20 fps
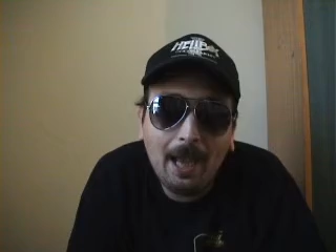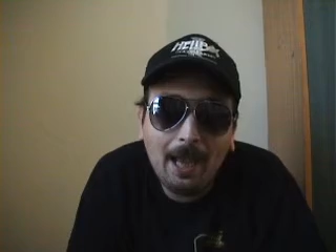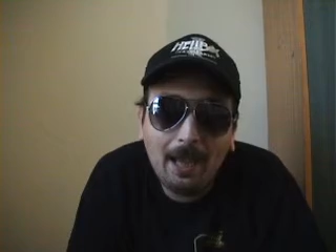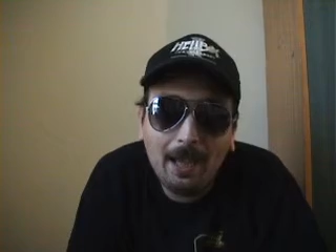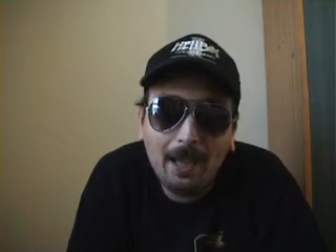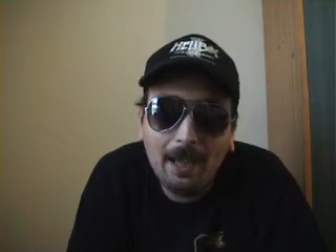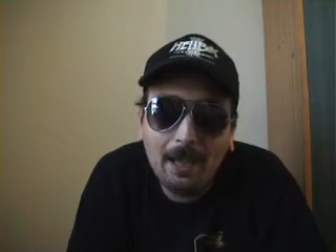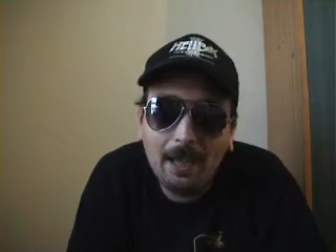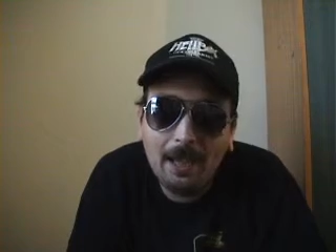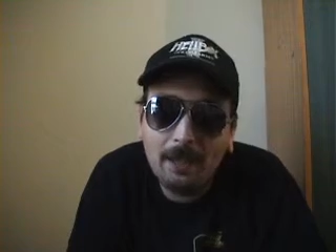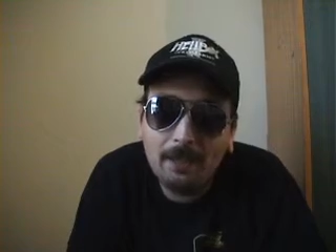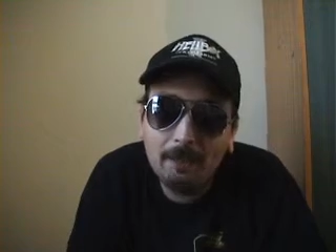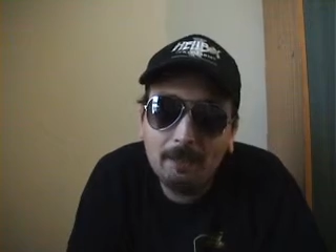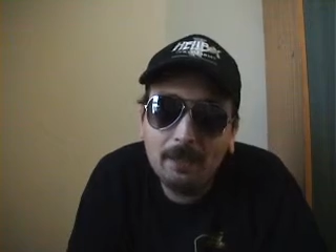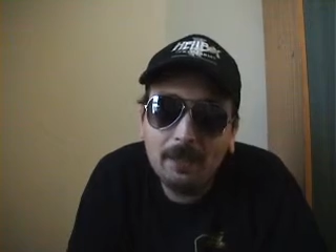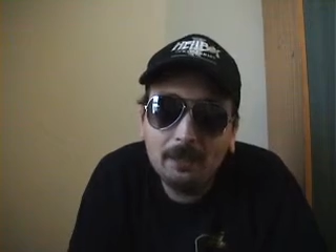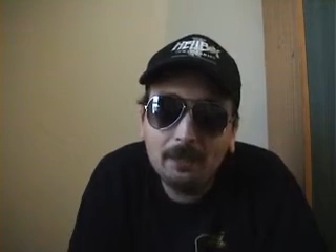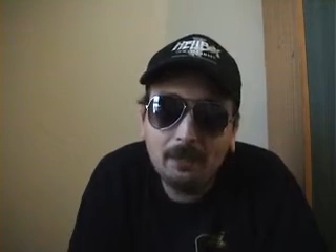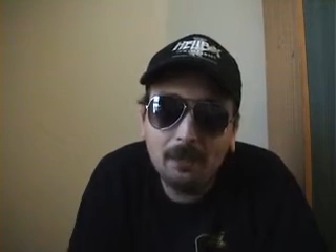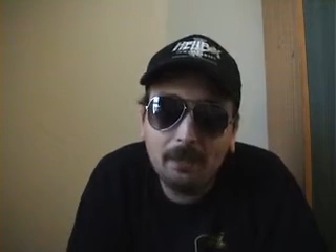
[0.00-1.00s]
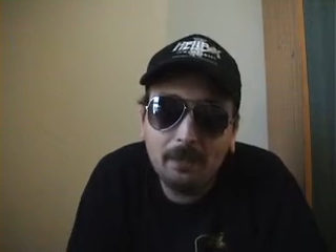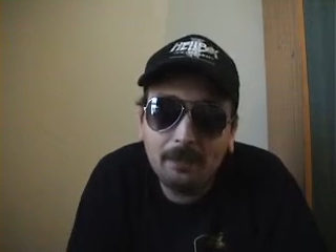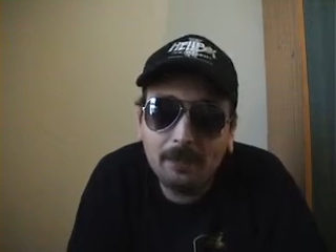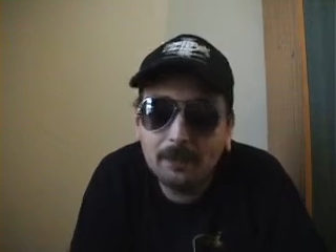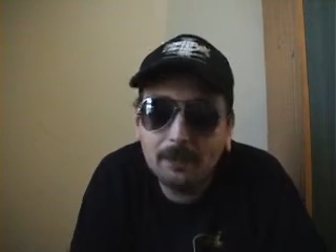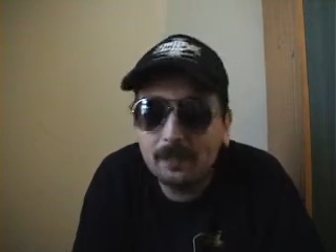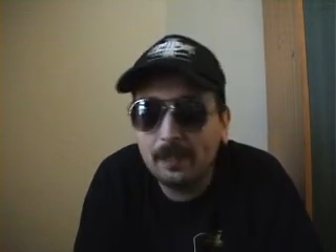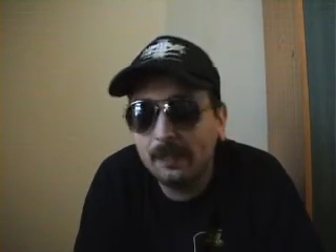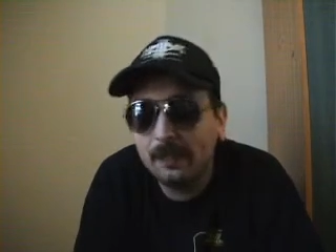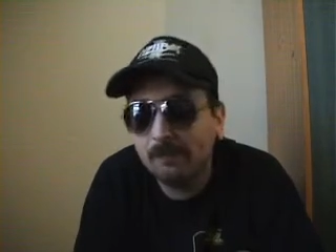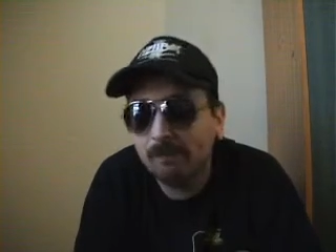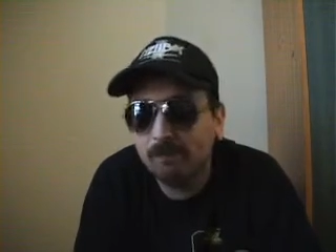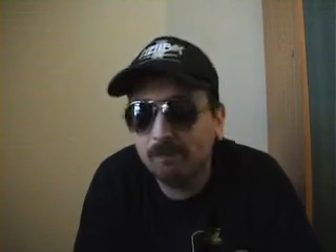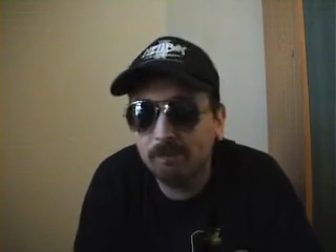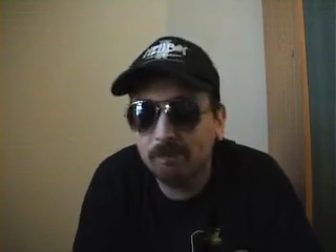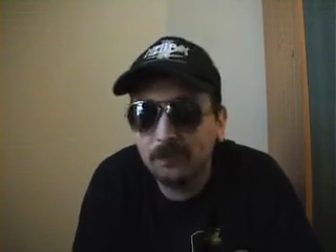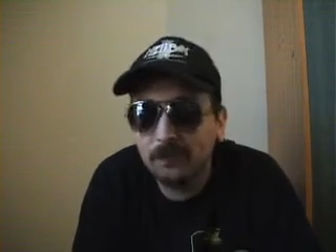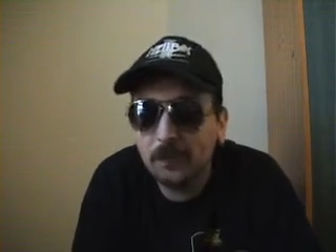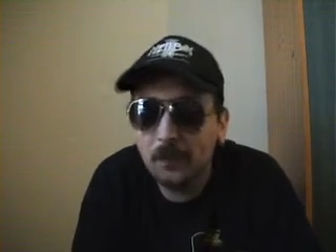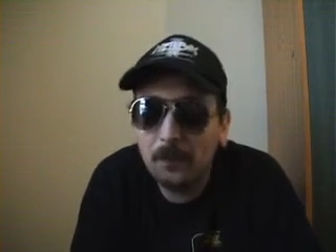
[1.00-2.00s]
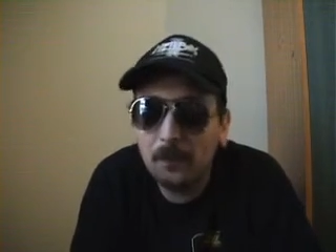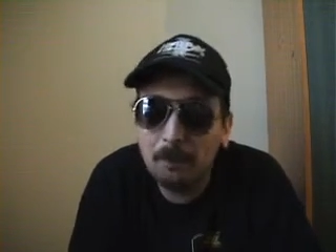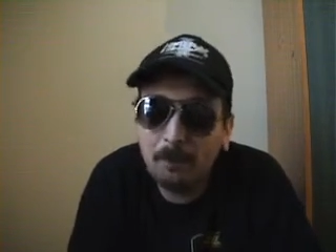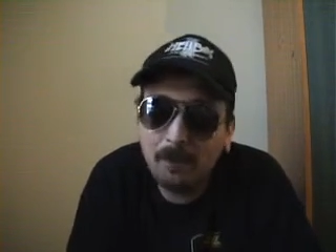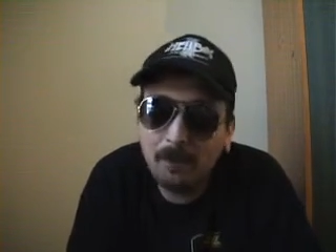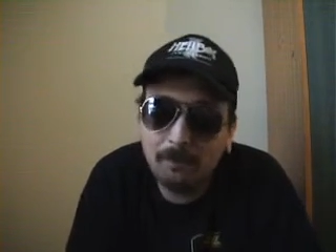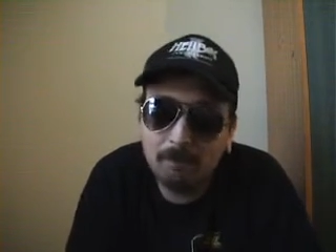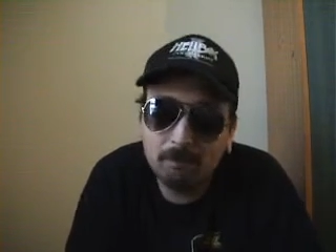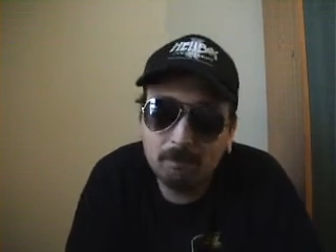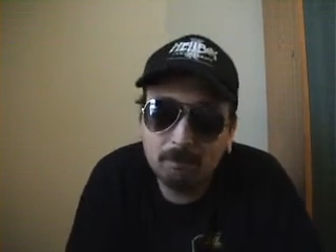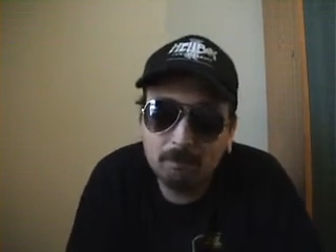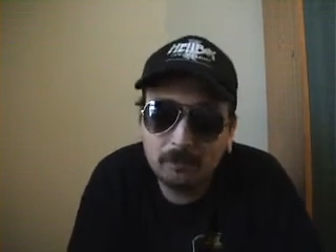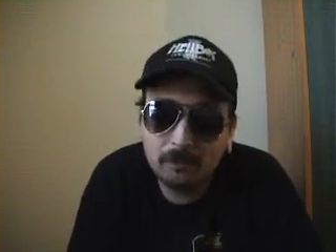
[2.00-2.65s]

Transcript: Meantime, there's a 2-bit